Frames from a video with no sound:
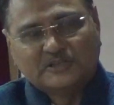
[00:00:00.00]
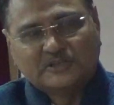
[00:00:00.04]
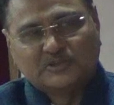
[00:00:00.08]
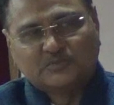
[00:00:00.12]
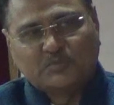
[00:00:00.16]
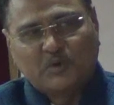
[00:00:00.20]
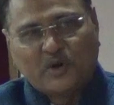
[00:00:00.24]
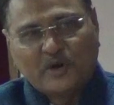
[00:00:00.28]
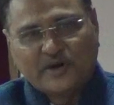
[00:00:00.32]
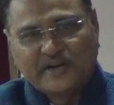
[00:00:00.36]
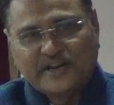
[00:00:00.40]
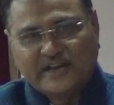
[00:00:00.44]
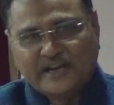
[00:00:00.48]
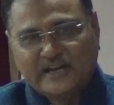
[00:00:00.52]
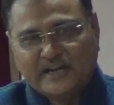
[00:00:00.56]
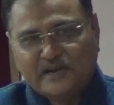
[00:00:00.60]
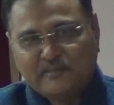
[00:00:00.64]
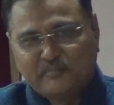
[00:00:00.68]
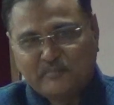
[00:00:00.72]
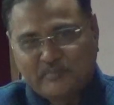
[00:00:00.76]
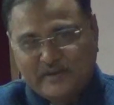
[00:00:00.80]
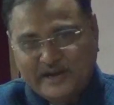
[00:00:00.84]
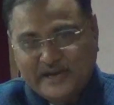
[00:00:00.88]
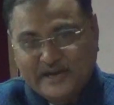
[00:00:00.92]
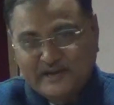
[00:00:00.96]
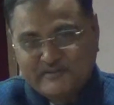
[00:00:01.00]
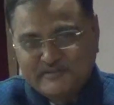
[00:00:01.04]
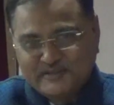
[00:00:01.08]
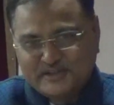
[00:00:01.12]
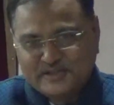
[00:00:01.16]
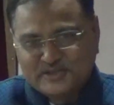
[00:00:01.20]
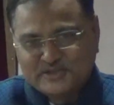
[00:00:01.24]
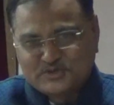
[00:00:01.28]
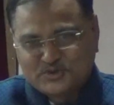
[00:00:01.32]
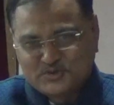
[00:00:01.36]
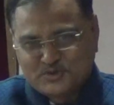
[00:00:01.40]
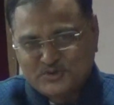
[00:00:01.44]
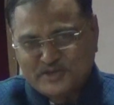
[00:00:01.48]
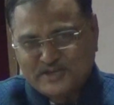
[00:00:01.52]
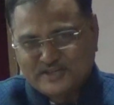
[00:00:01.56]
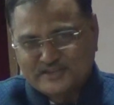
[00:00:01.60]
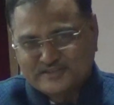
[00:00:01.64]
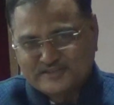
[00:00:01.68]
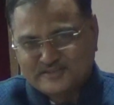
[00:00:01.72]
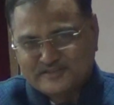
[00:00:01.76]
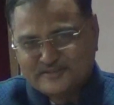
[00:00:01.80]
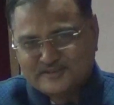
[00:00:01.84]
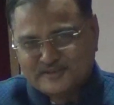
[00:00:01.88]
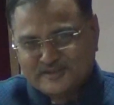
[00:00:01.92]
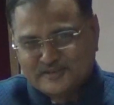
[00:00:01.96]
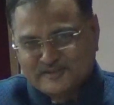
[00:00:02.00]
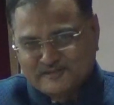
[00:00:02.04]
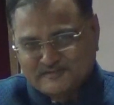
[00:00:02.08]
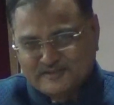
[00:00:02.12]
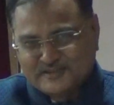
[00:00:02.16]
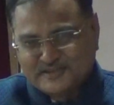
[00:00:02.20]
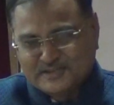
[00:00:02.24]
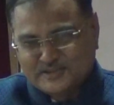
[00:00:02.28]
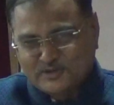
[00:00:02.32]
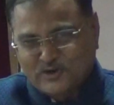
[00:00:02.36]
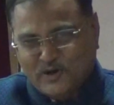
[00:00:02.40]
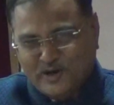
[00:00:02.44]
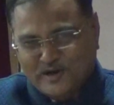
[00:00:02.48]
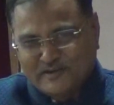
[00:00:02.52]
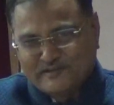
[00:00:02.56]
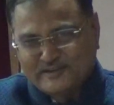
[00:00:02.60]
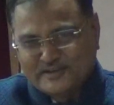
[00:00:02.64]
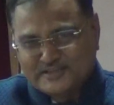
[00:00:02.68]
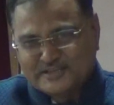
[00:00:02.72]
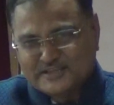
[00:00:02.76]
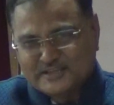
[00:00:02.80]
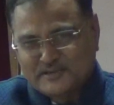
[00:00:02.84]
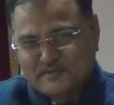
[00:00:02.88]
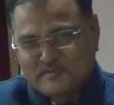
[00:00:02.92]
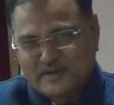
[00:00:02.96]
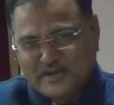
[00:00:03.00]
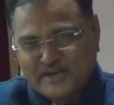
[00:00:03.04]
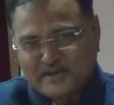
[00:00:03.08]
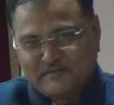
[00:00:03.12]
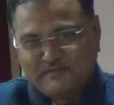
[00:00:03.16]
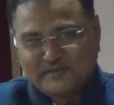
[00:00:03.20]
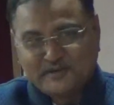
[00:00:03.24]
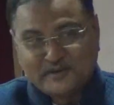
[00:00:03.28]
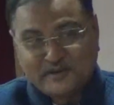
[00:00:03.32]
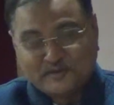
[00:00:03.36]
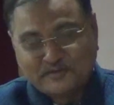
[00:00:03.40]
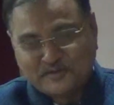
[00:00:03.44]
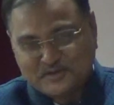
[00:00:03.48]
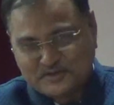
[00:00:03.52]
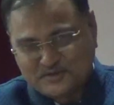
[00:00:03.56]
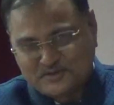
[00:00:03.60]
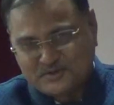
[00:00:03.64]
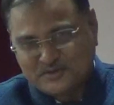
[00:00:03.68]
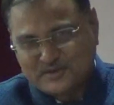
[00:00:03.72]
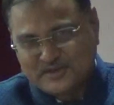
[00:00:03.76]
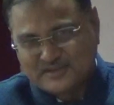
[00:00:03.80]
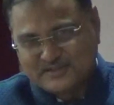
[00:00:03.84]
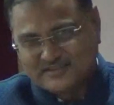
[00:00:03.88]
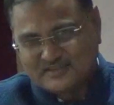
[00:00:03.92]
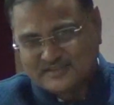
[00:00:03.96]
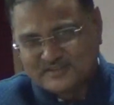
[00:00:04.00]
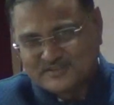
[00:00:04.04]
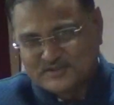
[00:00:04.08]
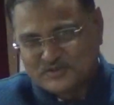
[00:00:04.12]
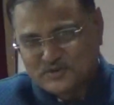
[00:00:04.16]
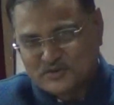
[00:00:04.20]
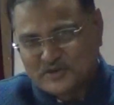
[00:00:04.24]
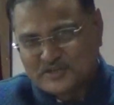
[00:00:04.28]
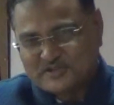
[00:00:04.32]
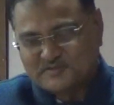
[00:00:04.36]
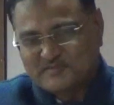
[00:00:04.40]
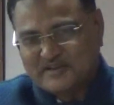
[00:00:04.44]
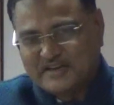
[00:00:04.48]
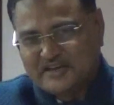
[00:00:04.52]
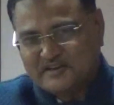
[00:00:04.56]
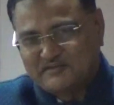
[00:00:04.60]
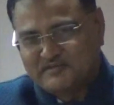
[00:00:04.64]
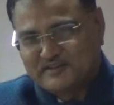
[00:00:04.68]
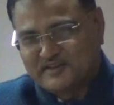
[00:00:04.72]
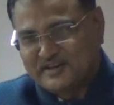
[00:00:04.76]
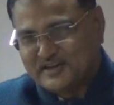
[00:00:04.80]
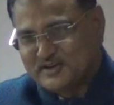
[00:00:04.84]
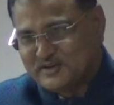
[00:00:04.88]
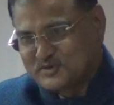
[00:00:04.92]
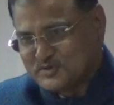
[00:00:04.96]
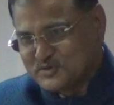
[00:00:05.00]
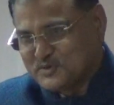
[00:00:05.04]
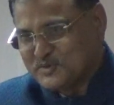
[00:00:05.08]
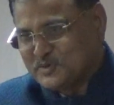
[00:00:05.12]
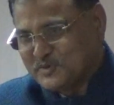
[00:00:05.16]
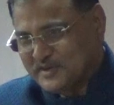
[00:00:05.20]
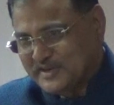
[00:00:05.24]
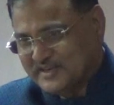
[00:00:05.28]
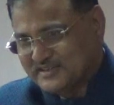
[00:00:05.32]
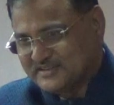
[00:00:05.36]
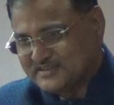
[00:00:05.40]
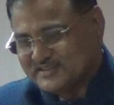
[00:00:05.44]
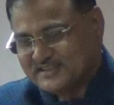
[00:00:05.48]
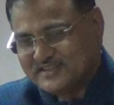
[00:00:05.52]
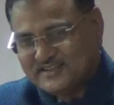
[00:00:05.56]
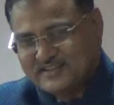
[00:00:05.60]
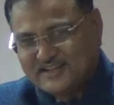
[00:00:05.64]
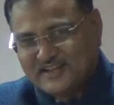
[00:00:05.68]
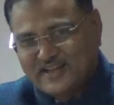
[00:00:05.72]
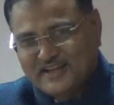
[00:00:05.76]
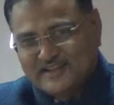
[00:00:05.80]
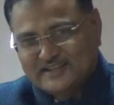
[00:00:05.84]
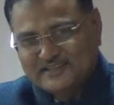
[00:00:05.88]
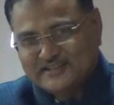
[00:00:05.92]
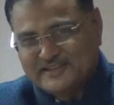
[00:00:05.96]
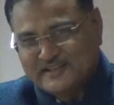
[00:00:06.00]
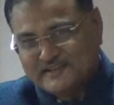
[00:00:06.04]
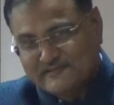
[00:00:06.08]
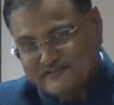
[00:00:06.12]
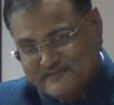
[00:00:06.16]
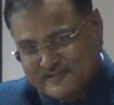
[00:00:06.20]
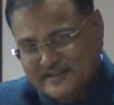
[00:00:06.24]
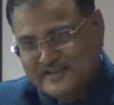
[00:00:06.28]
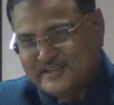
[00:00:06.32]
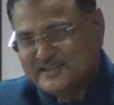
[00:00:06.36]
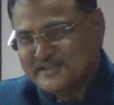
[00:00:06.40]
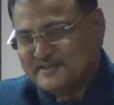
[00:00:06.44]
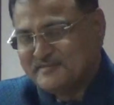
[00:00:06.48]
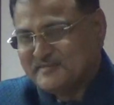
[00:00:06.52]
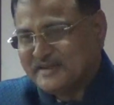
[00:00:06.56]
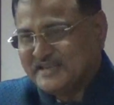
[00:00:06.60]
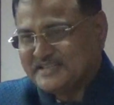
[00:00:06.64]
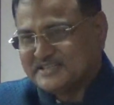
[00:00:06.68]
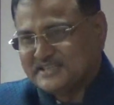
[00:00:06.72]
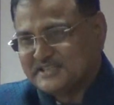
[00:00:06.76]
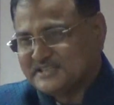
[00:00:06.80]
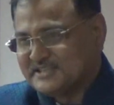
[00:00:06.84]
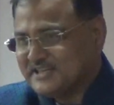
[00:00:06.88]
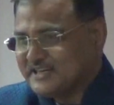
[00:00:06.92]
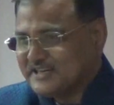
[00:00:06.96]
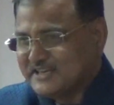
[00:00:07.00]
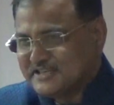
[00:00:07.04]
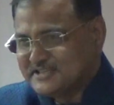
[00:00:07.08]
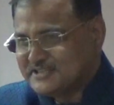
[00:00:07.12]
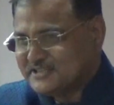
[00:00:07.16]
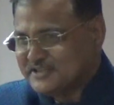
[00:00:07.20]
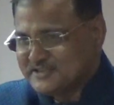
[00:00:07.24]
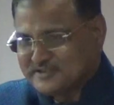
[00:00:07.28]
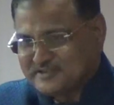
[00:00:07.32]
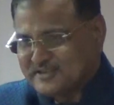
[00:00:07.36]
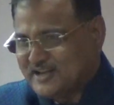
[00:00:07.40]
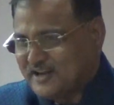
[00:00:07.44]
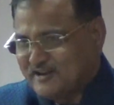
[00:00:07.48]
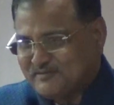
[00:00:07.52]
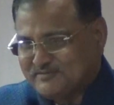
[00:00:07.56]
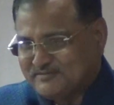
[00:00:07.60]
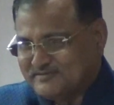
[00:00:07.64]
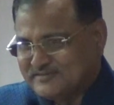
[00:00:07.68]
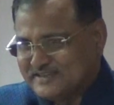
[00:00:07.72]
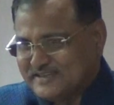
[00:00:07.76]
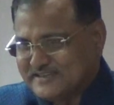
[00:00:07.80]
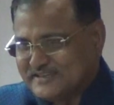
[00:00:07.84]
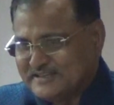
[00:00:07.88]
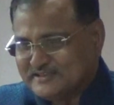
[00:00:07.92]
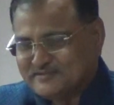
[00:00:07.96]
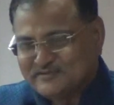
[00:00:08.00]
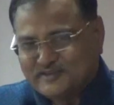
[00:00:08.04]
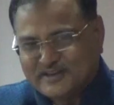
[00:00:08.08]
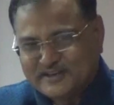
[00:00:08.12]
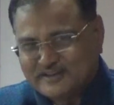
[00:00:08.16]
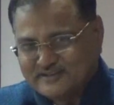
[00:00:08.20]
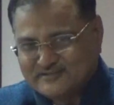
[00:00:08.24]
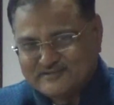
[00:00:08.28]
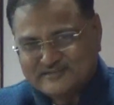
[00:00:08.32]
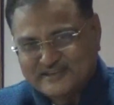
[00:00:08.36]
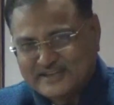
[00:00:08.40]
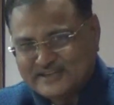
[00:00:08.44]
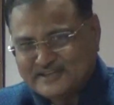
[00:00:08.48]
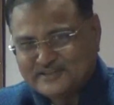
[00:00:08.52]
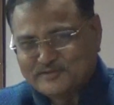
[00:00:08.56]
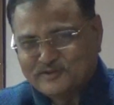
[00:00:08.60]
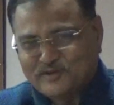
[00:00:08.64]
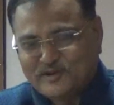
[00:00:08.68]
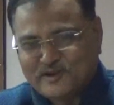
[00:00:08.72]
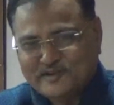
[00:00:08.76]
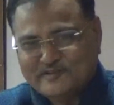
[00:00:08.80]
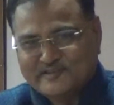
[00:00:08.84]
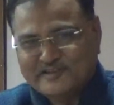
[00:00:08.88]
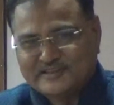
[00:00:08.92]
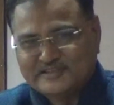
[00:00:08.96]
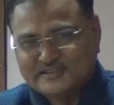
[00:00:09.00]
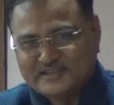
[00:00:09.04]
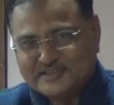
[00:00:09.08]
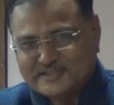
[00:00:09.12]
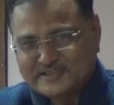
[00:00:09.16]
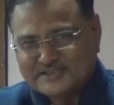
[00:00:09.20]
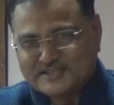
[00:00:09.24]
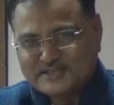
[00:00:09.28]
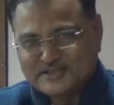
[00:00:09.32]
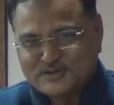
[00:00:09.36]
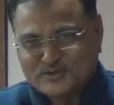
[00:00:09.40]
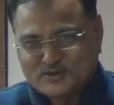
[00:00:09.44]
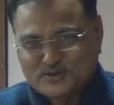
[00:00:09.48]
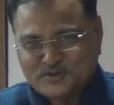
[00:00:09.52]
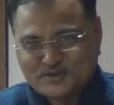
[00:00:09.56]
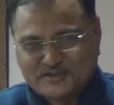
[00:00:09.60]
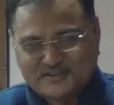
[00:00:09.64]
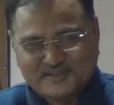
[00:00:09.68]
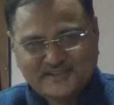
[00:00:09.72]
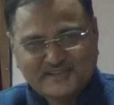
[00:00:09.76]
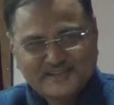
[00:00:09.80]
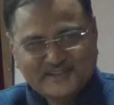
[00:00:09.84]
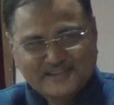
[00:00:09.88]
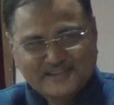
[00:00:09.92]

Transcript: sportingly played with the students, which is always in the benefit of the students. Students benefit in two ways. They win the matches against the staff. That is one. That is always a written truth.